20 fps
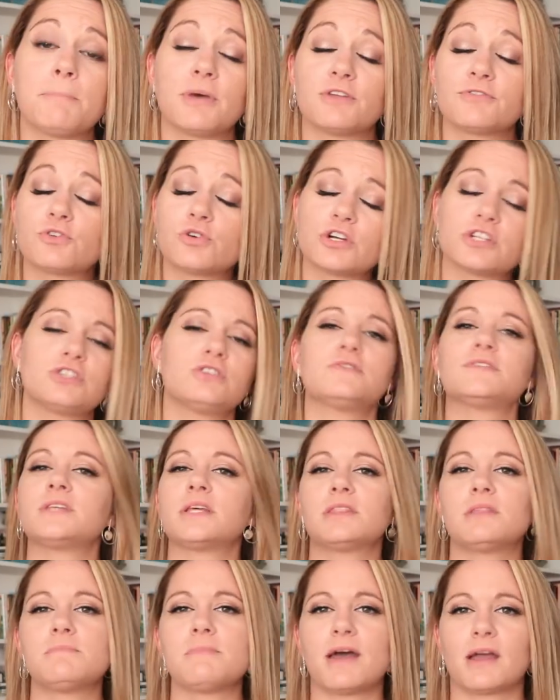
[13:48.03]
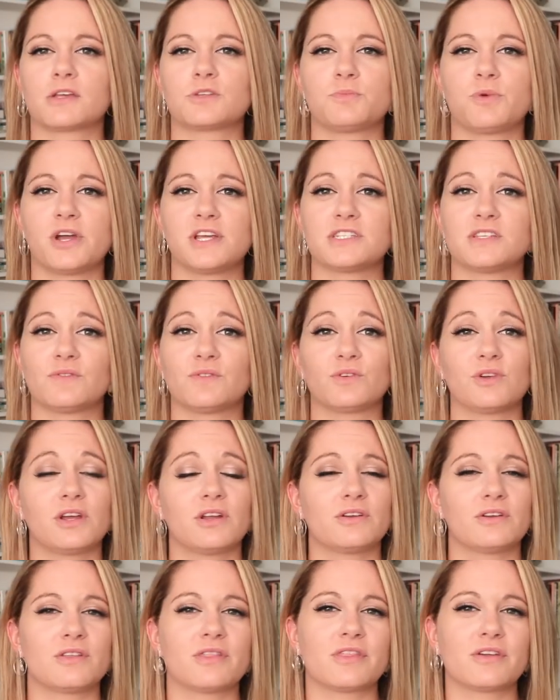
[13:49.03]
But of course, you've set the max price of three
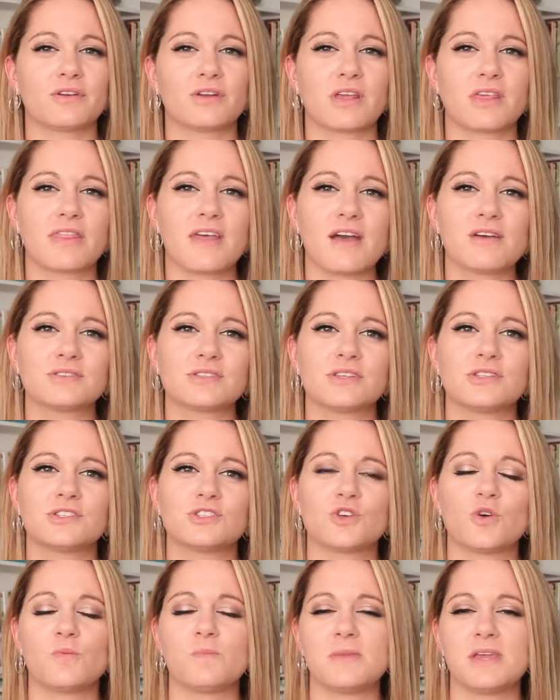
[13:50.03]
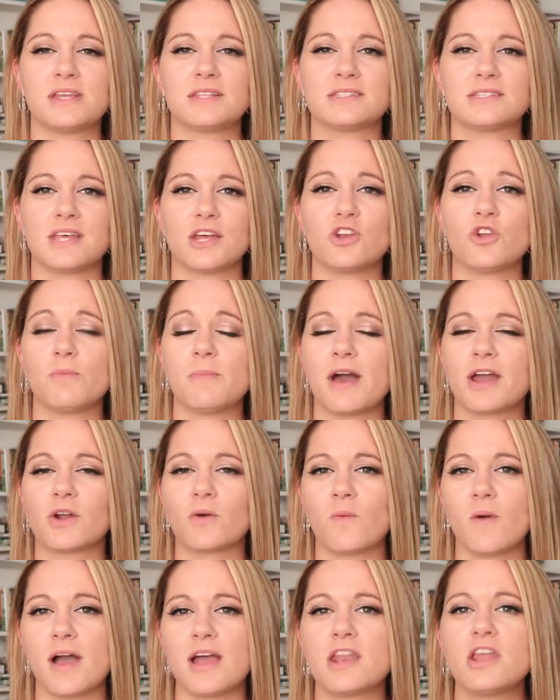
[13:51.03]
hundred thirty thousand dollars, so it means that no
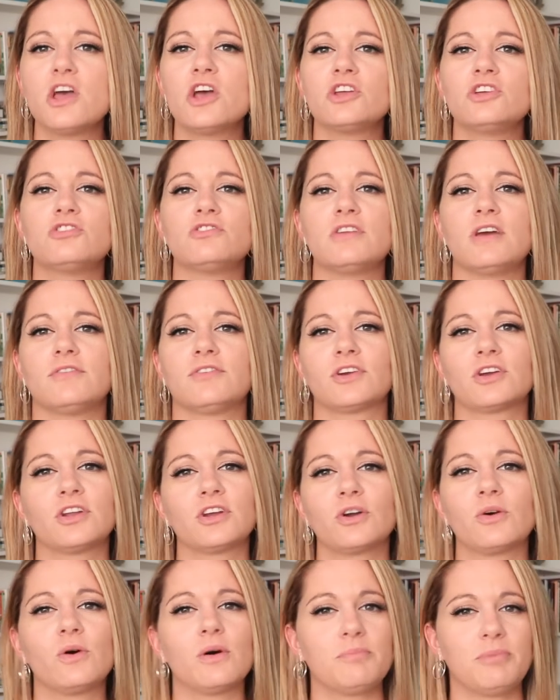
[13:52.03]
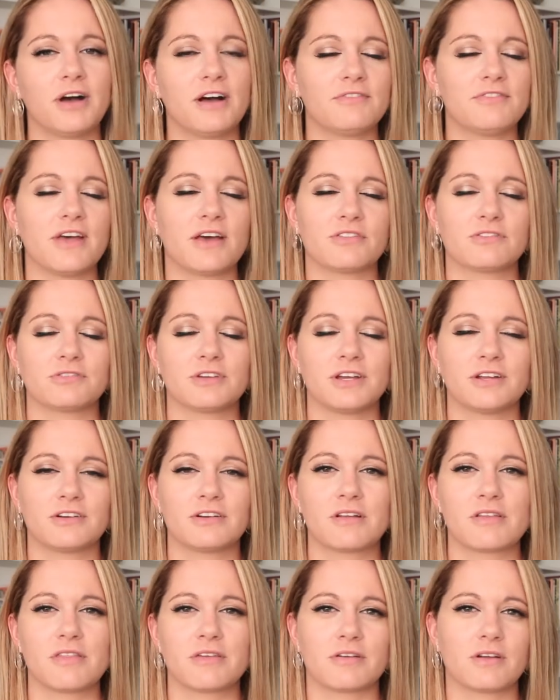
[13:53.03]
matter what, you're never going to go above that three
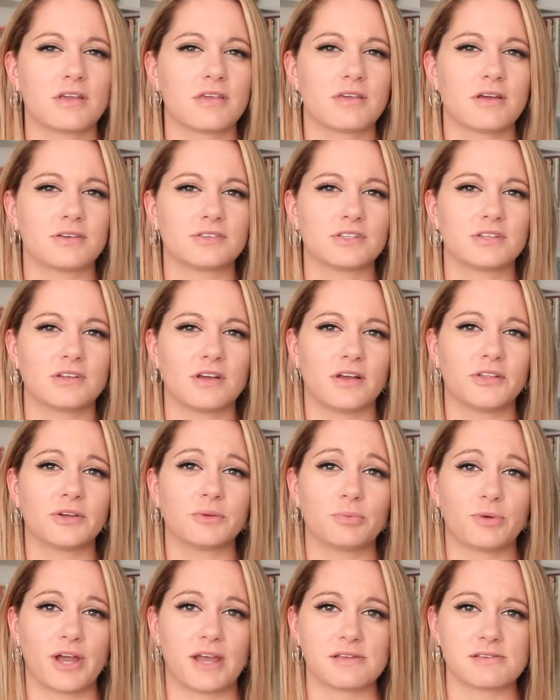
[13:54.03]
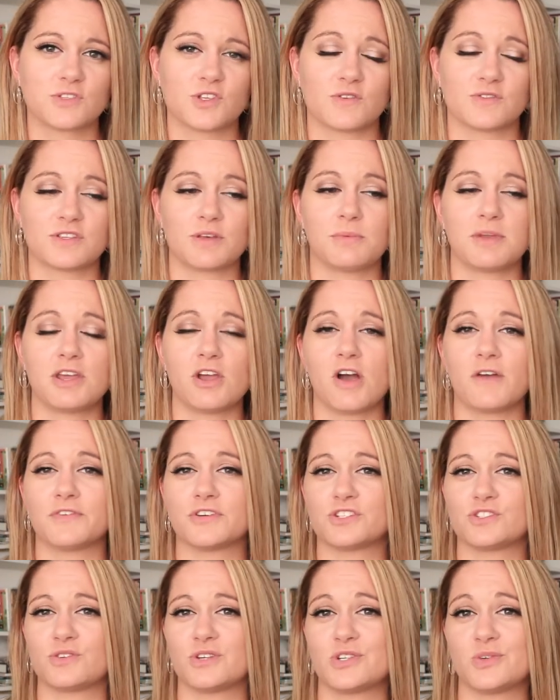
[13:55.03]
hundred thirty thousand dollar price. So if somebody
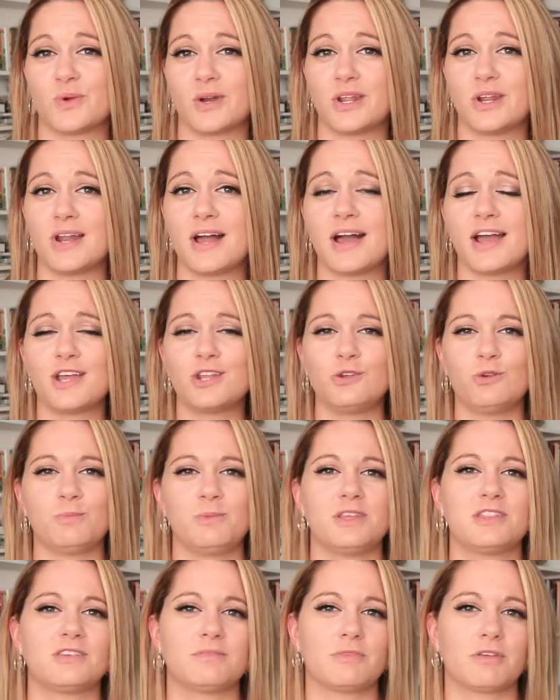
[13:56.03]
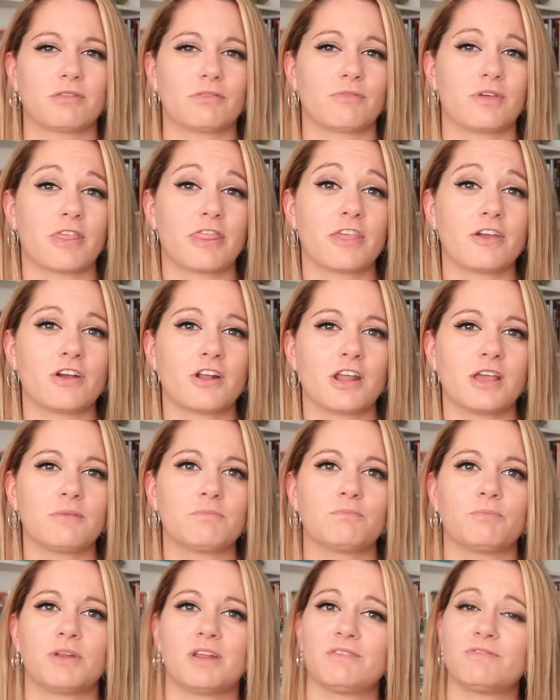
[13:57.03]
offers three hundred twenty-nine thousand dollars, you beat them at three hundred thirty thousand
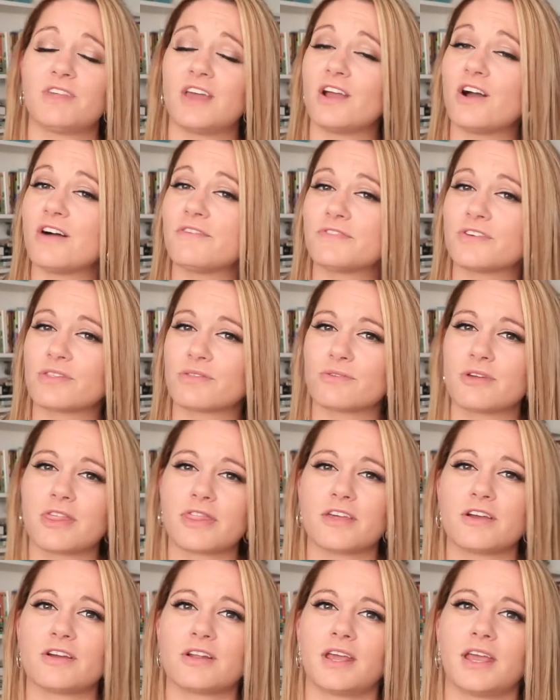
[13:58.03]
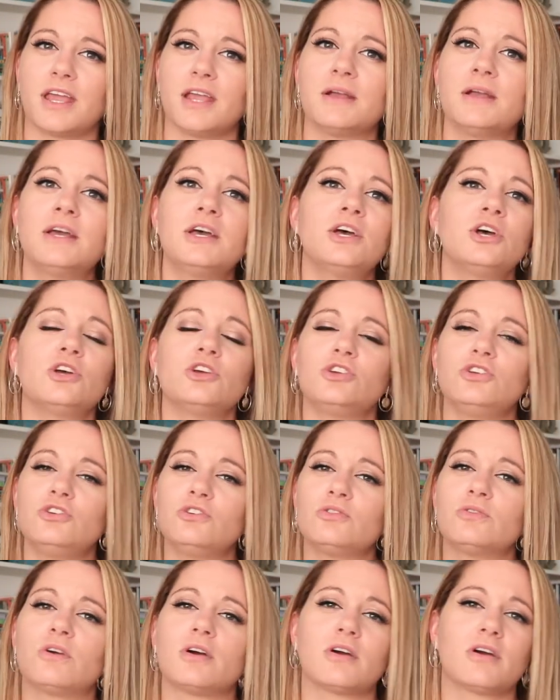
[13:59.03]
dollars, but if they offer three hundred thirty thousand dollars,
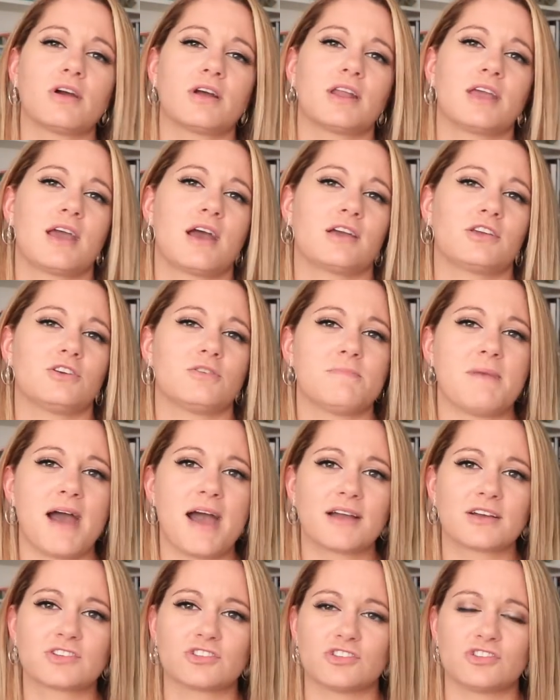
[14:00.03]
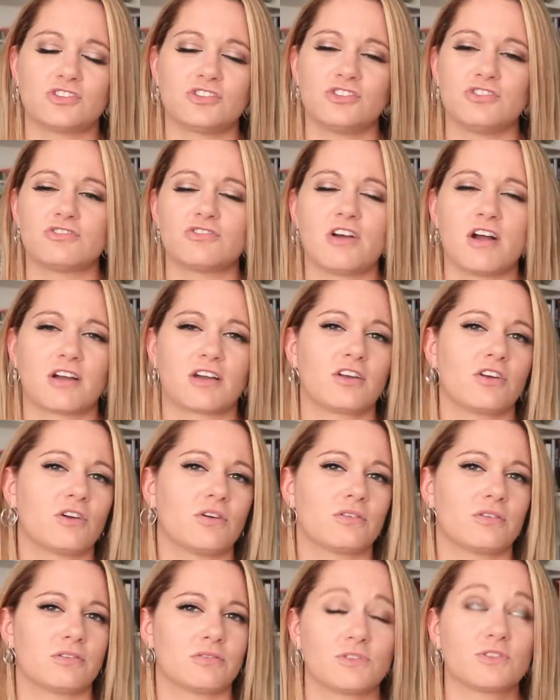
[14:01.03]
you are already at your max, so you're not going to
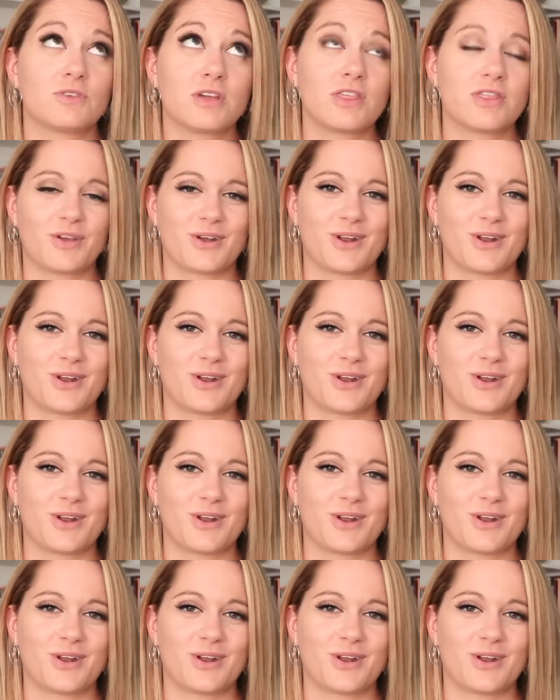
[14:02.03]
go to three hundred